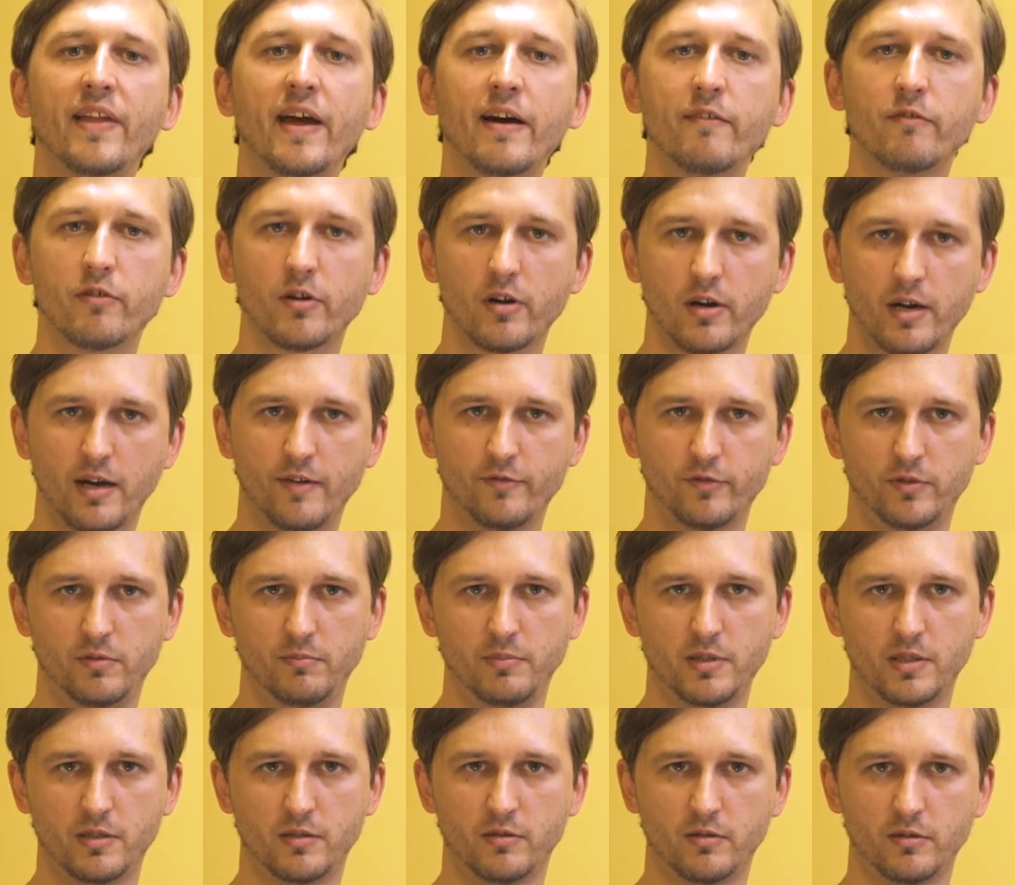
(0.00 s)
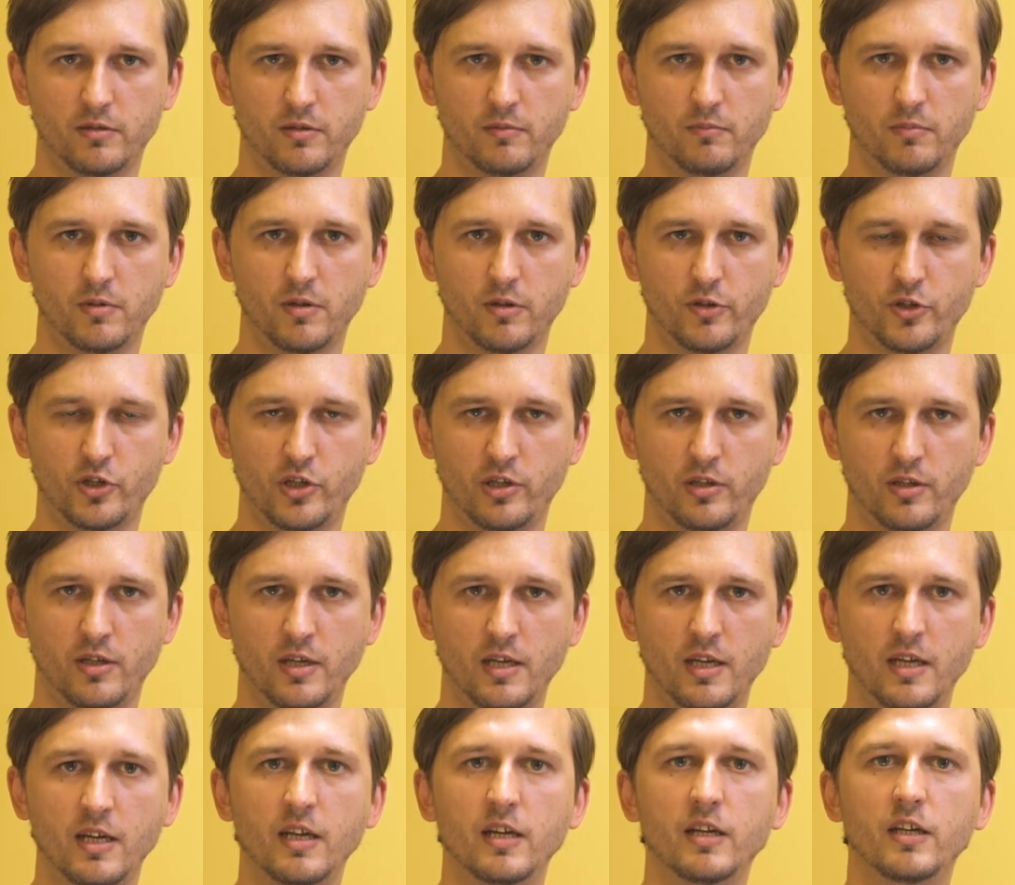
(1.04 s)
never have to be stored on blockchain.
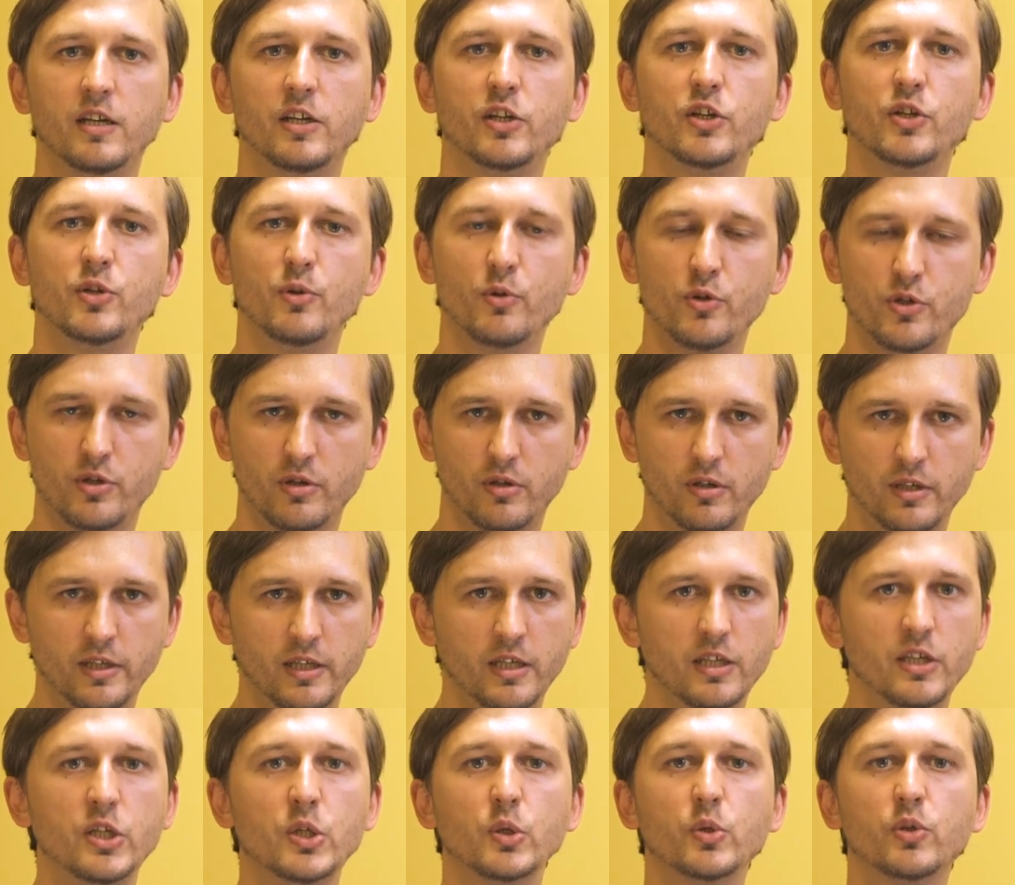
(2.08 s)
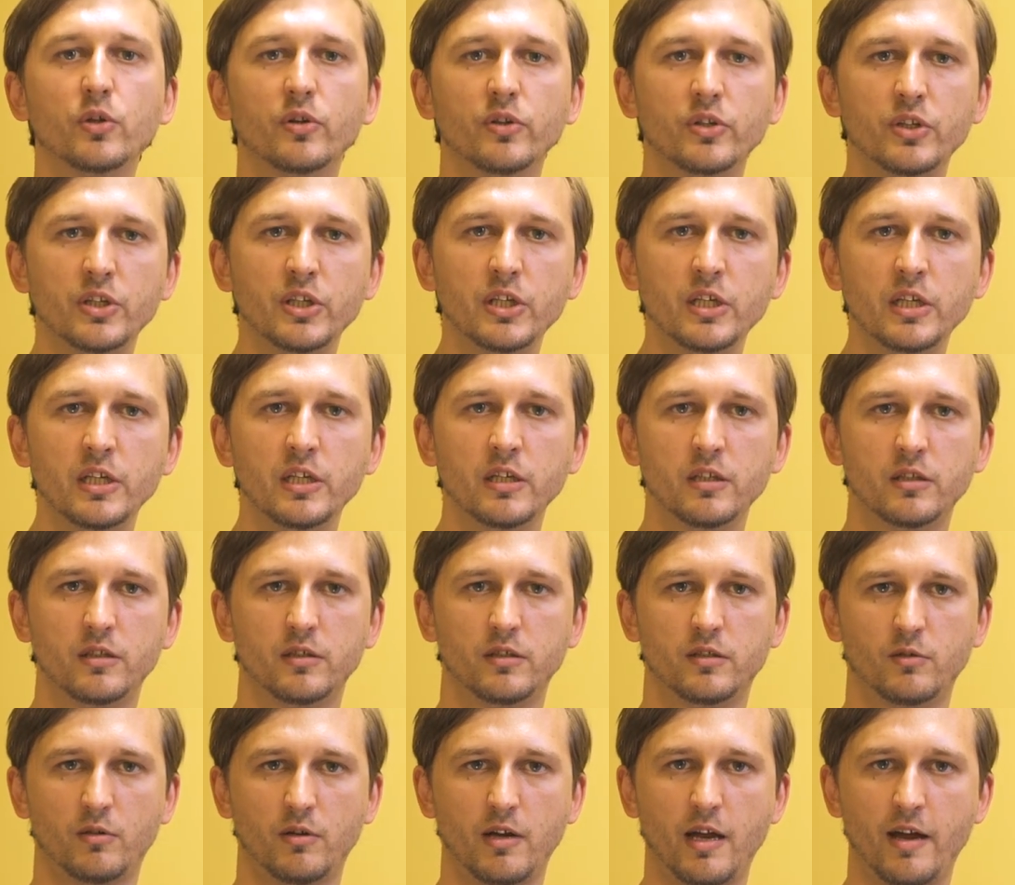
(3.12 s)
Usually you don't need
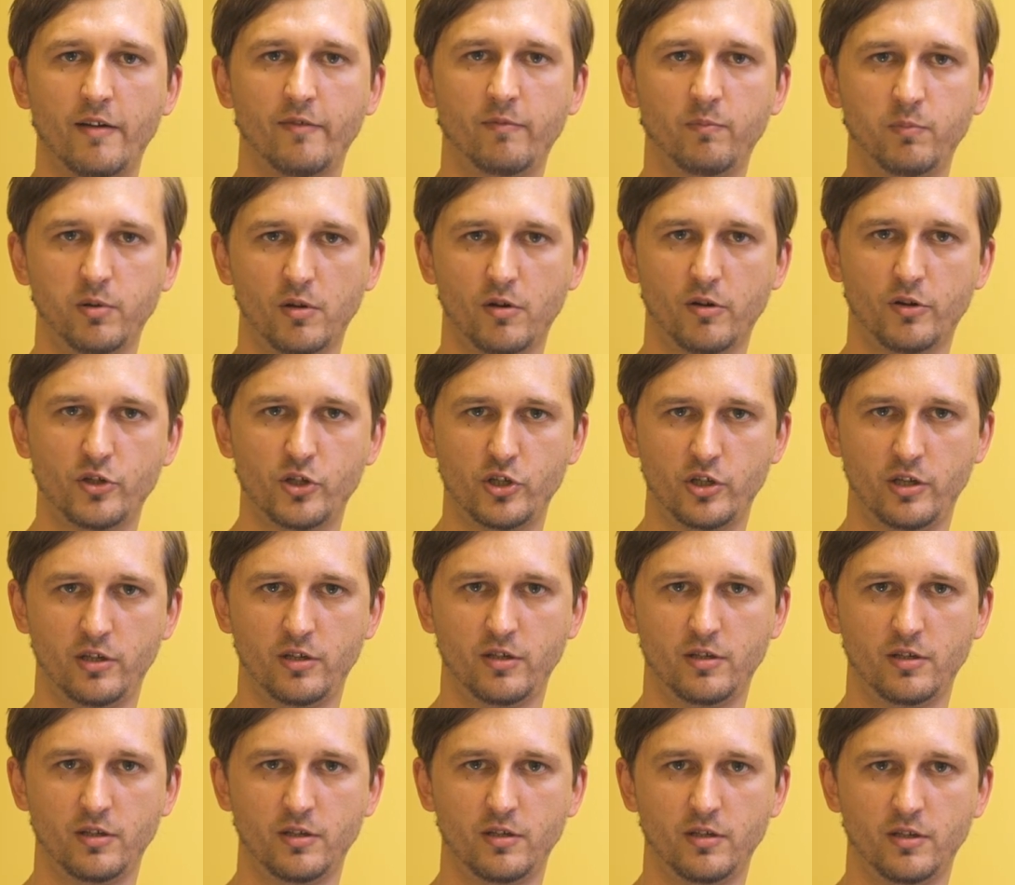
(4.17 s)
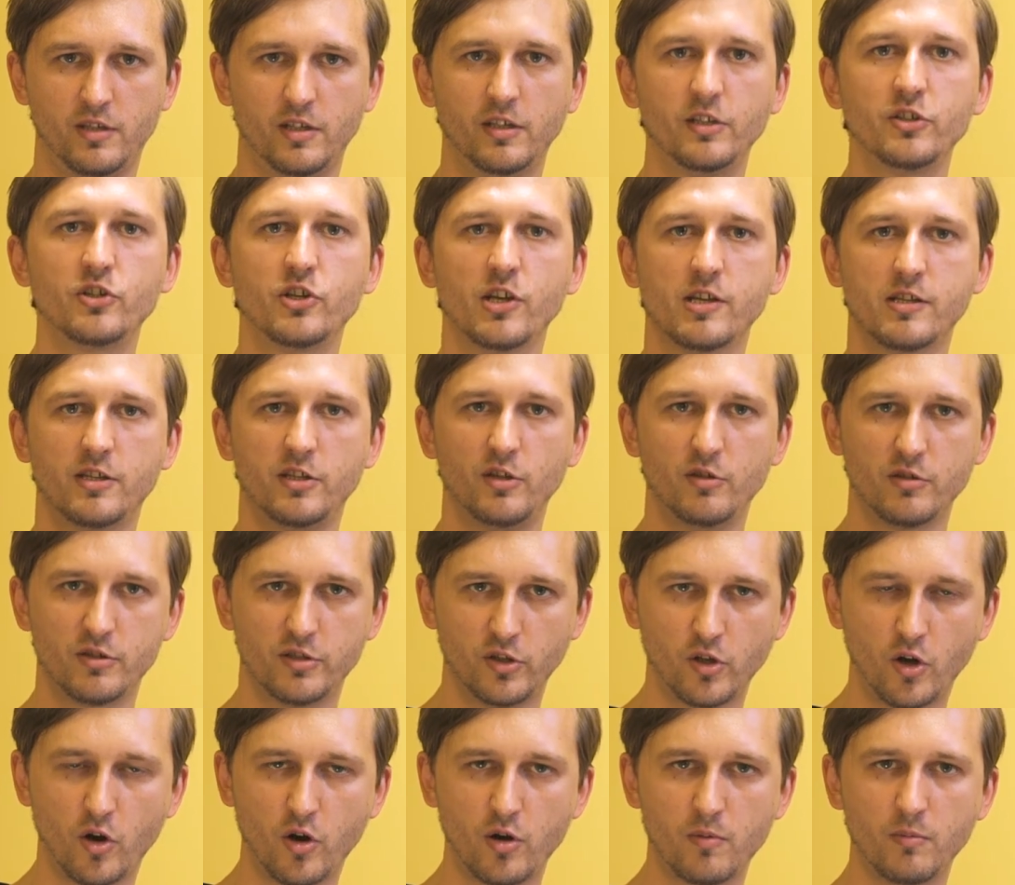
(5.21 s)
to have blockchain. Just use
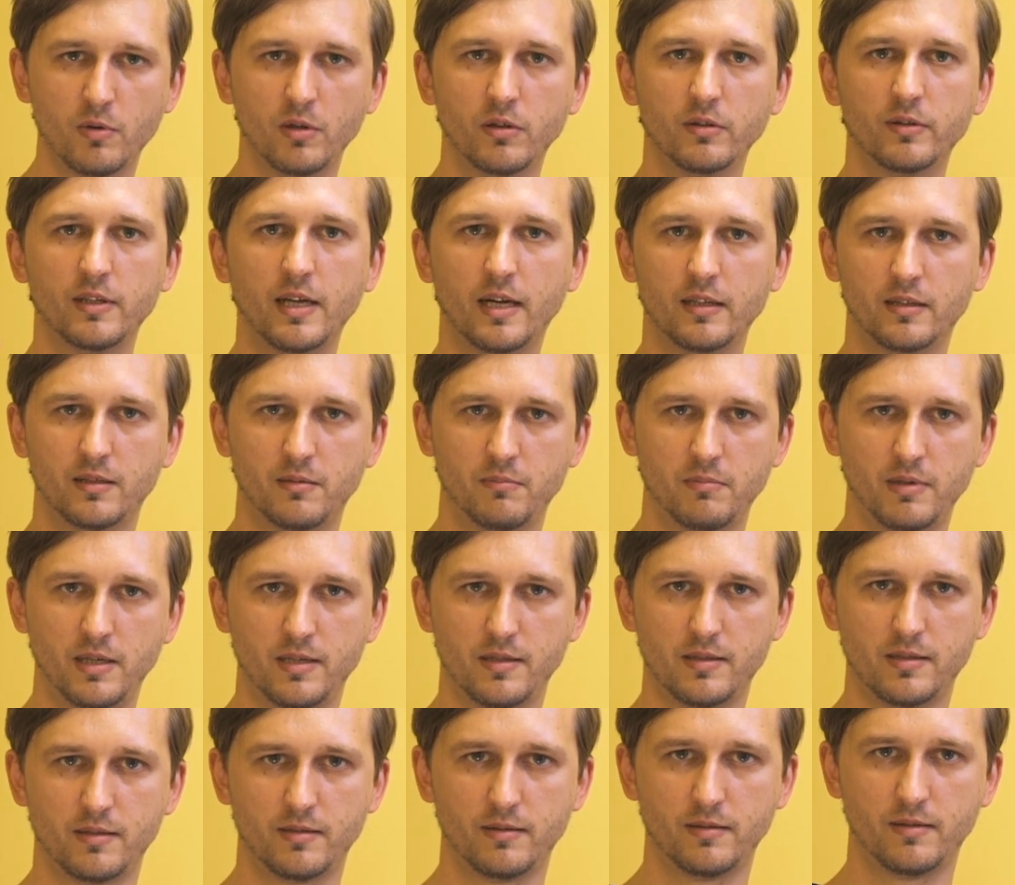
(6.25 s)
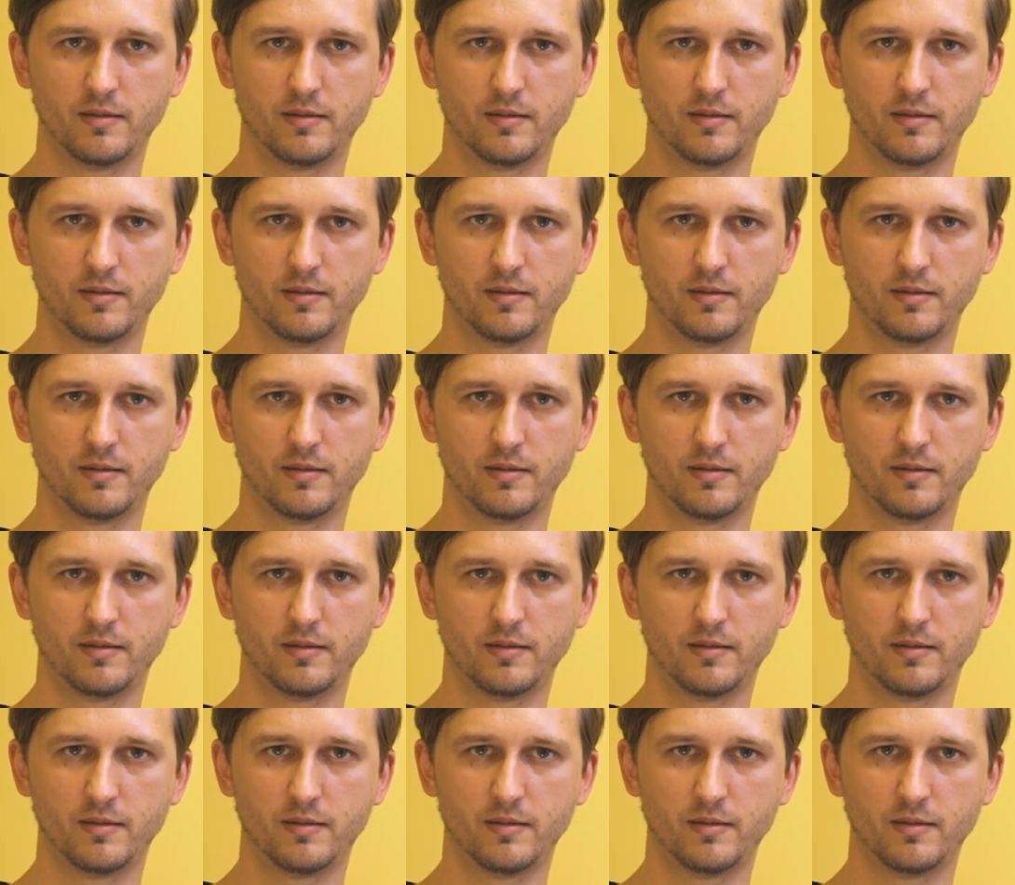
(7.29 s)
normal database.